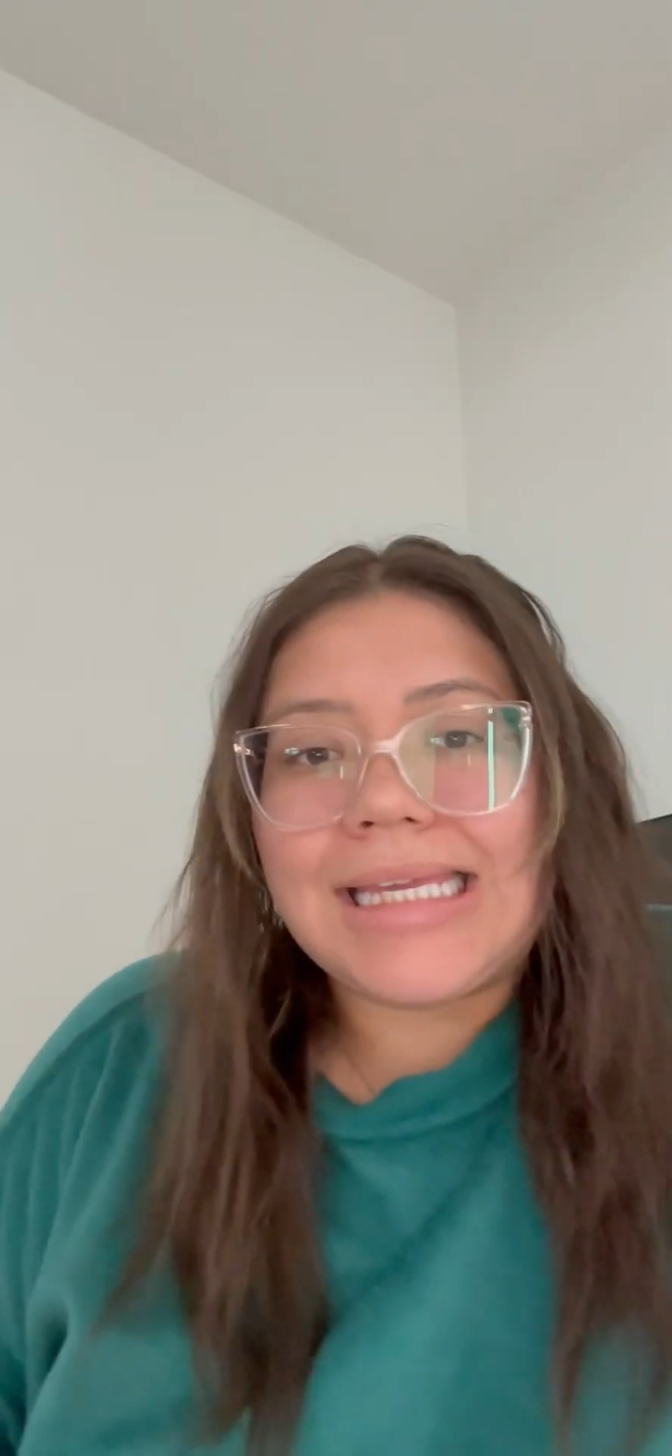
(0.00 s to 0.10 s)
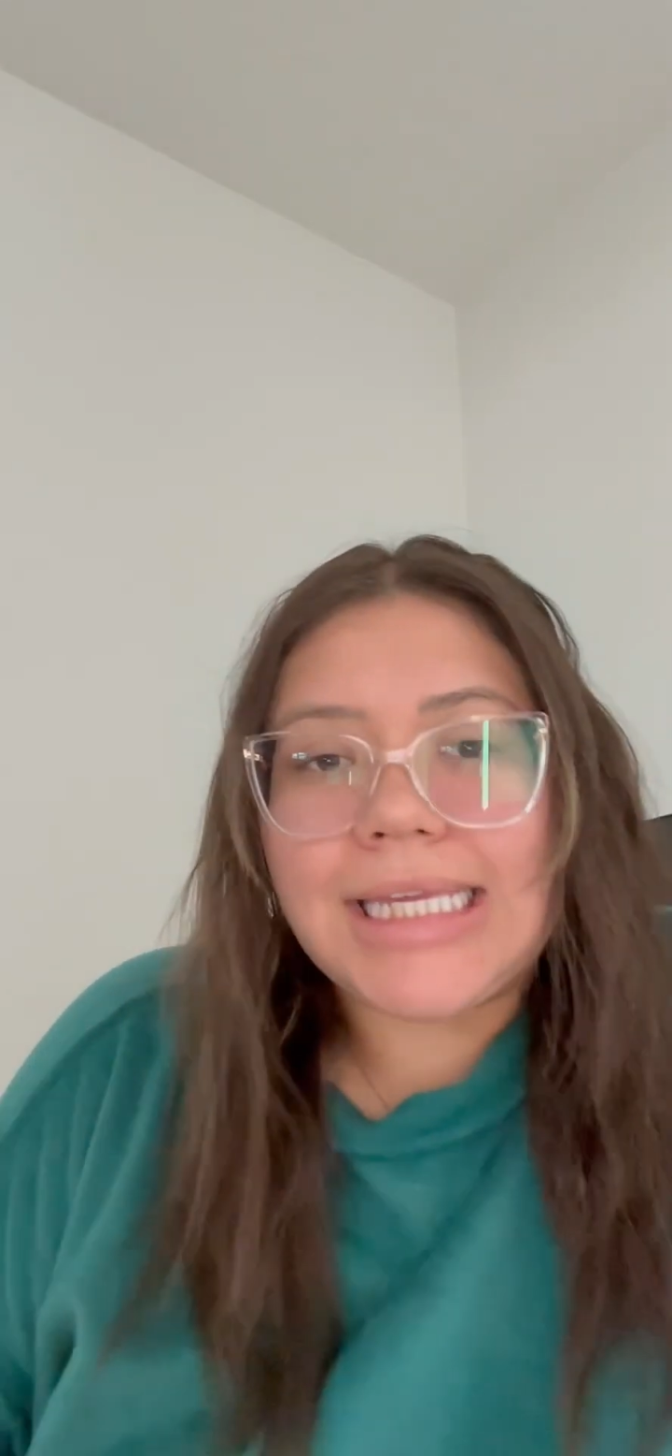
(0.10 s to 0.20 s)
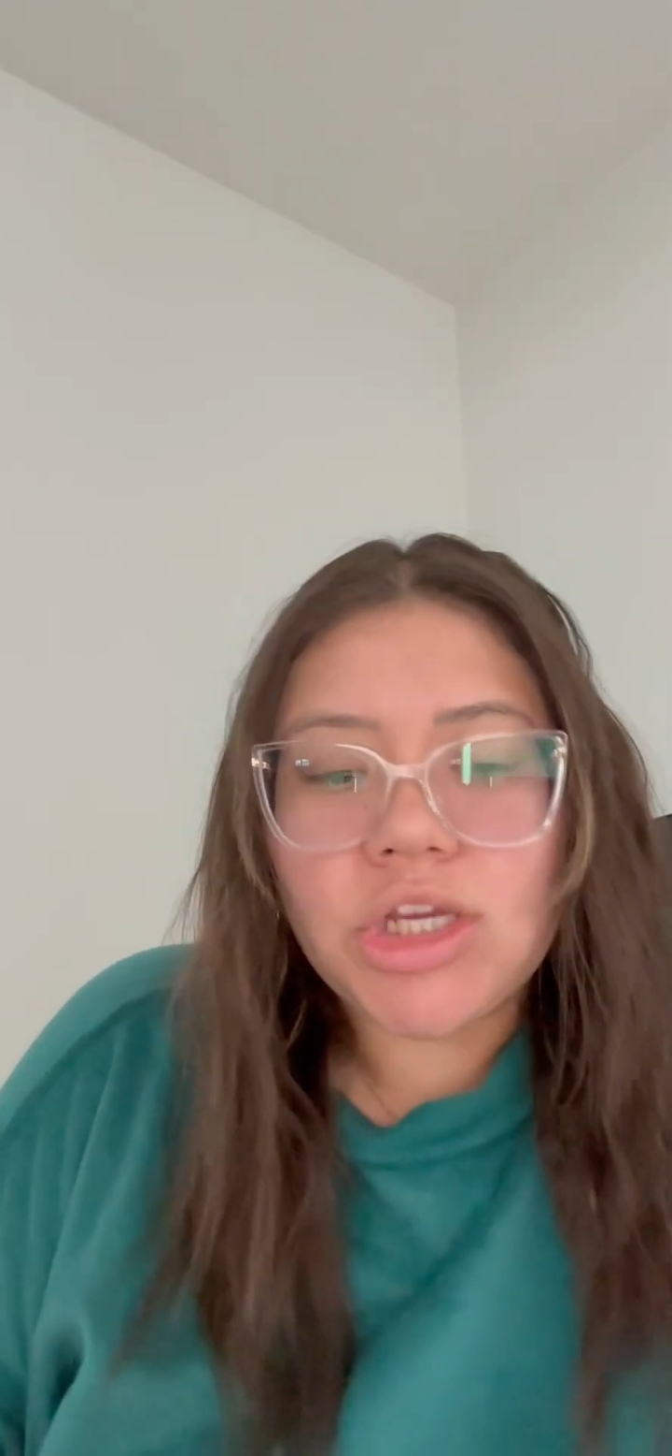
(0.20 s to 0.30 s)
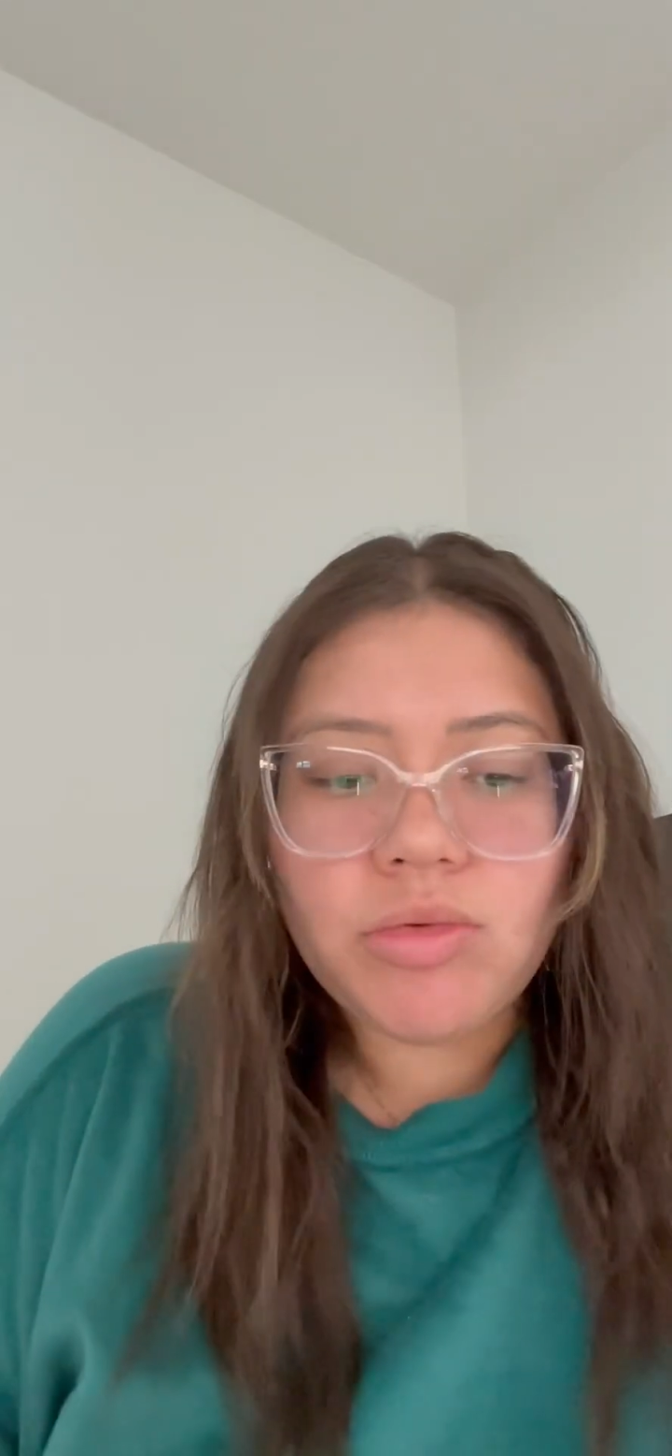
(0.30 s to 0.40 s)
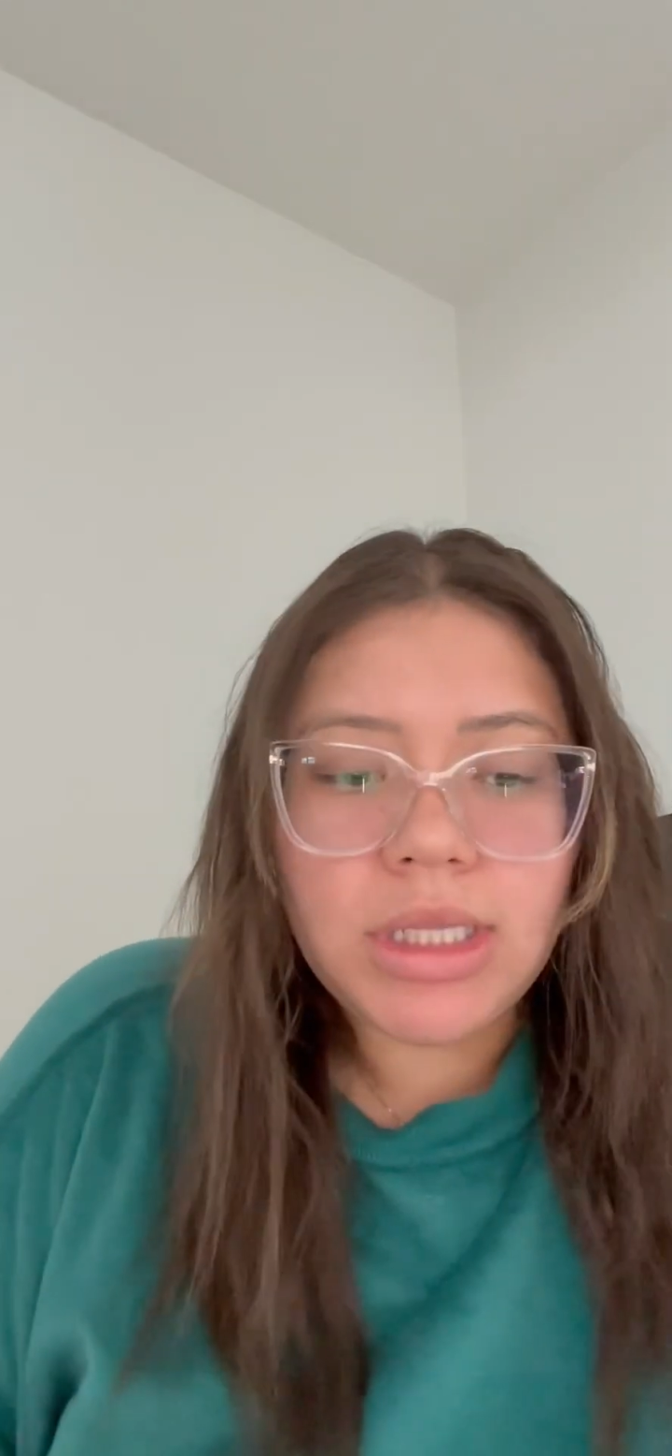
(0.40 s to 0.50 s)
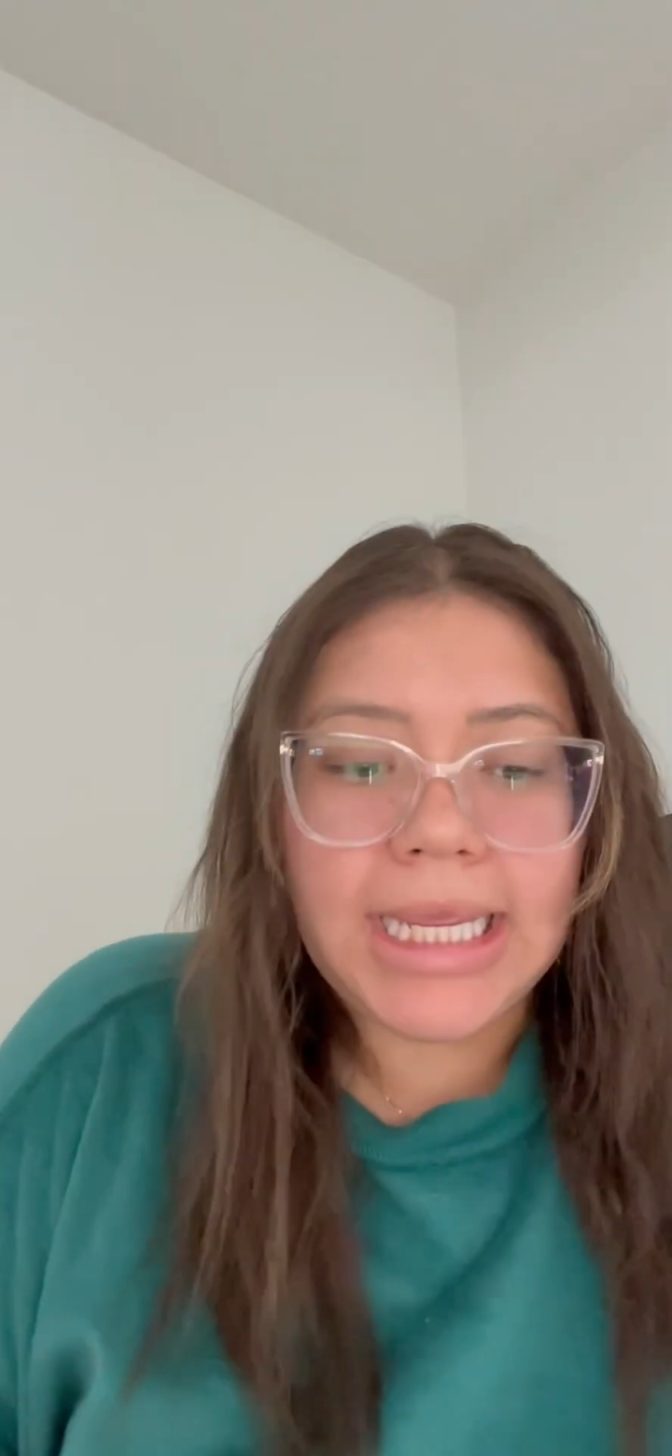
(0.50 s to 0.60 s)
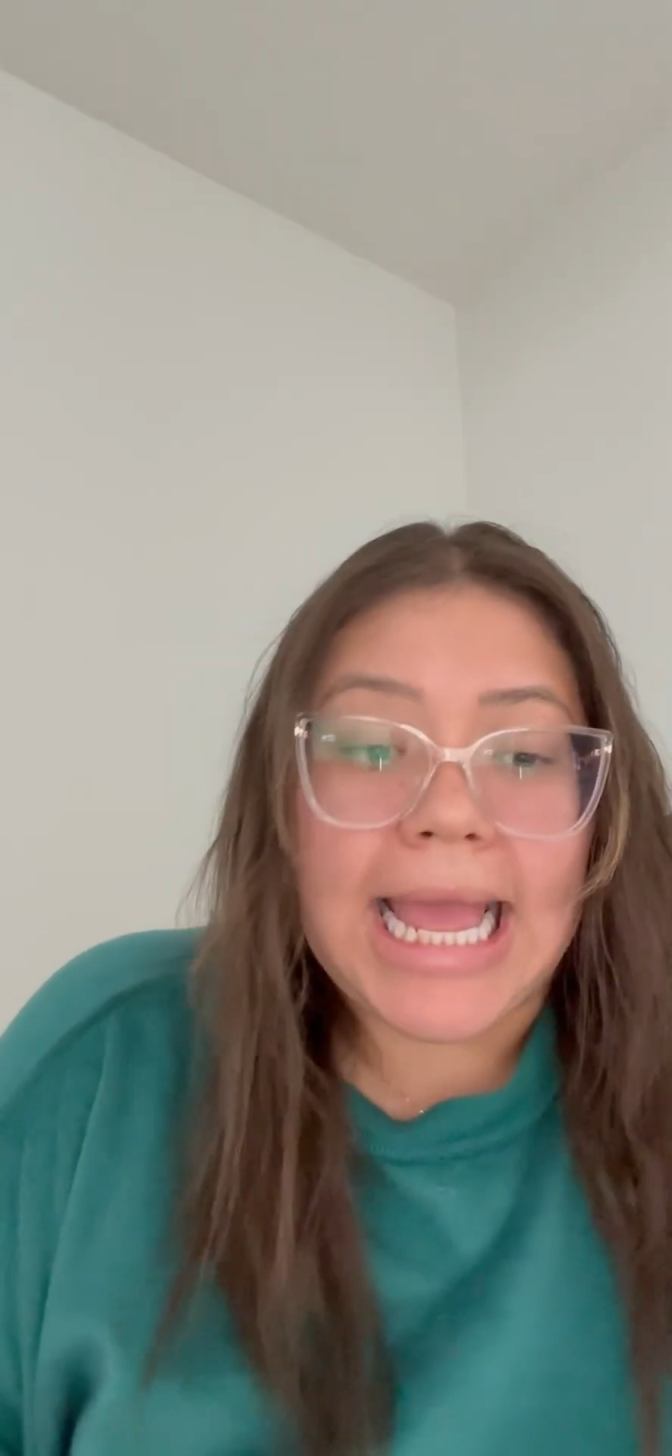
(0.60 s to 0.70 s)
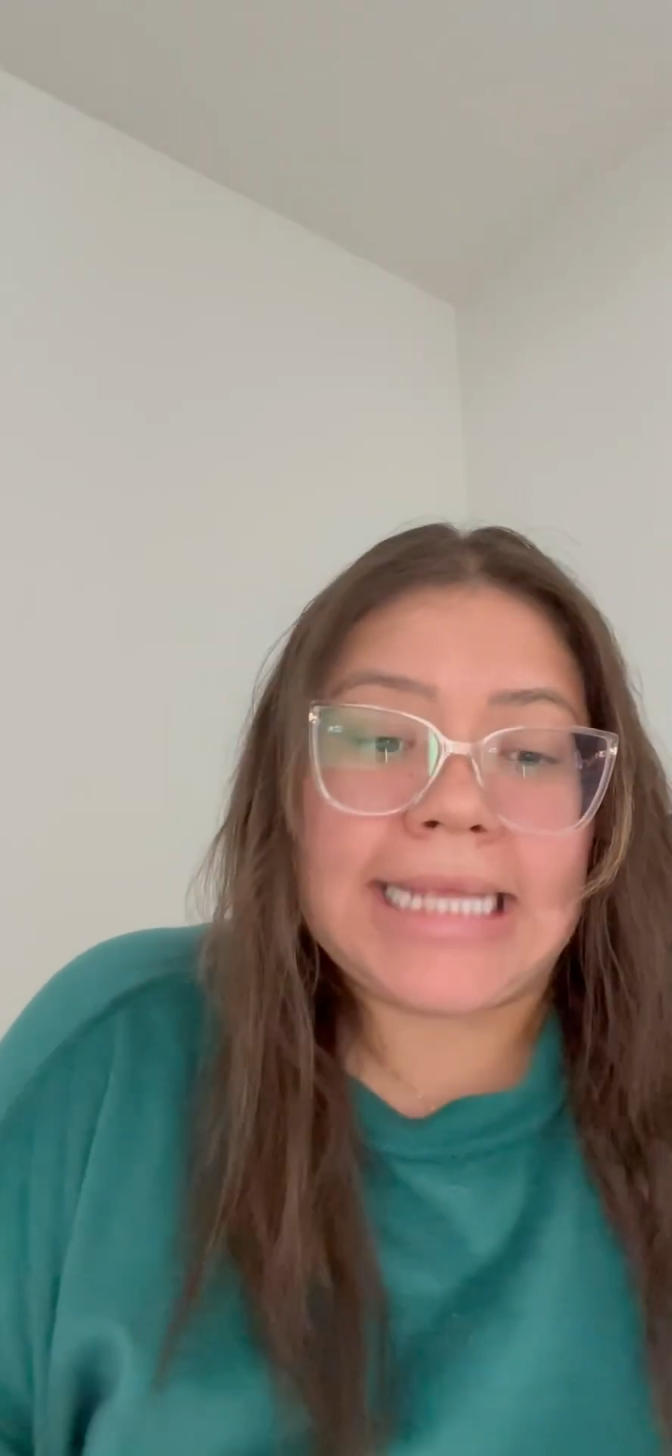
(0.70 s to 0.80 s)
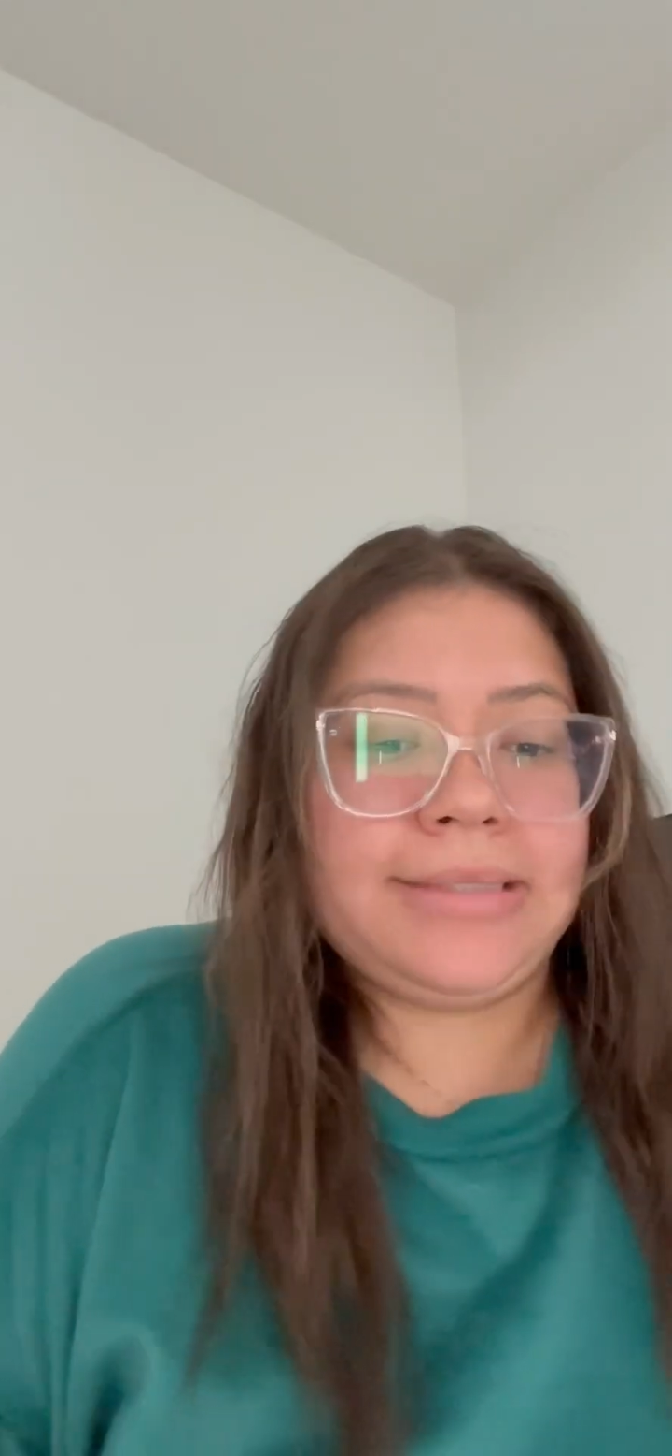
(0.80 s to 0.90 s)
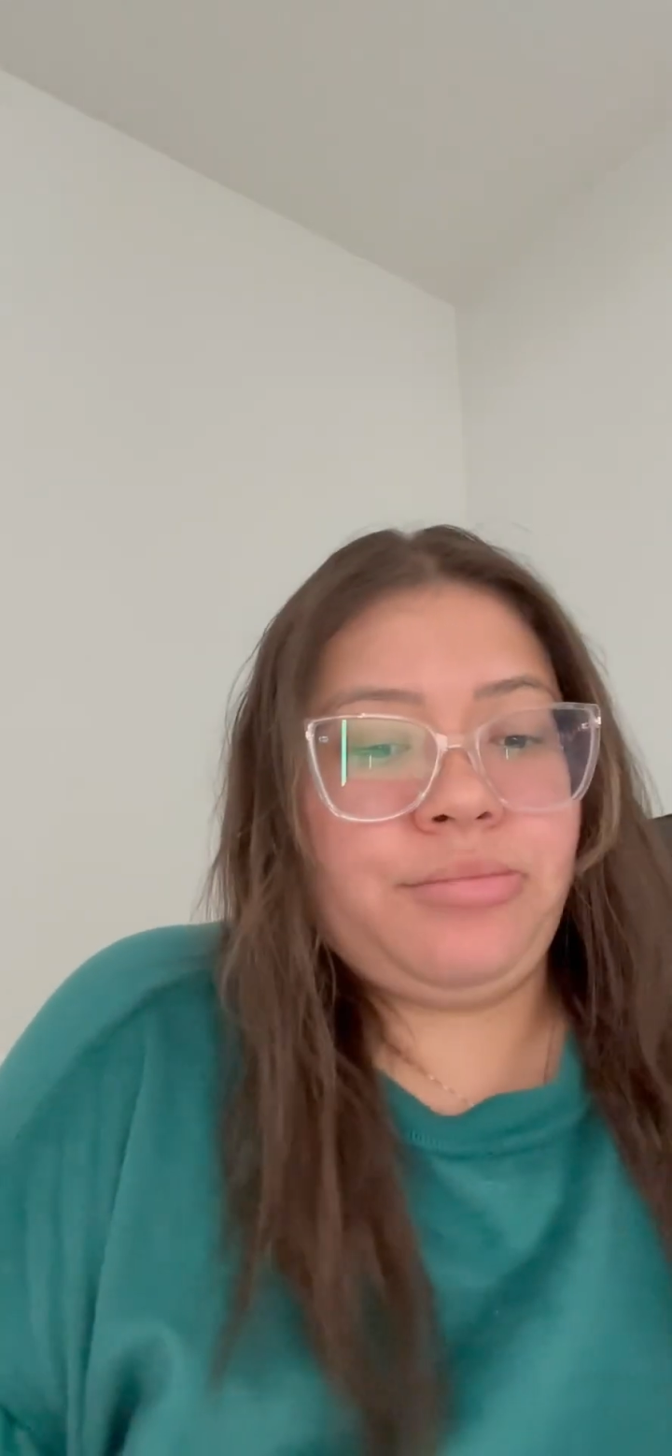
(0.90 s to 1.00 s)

Equally as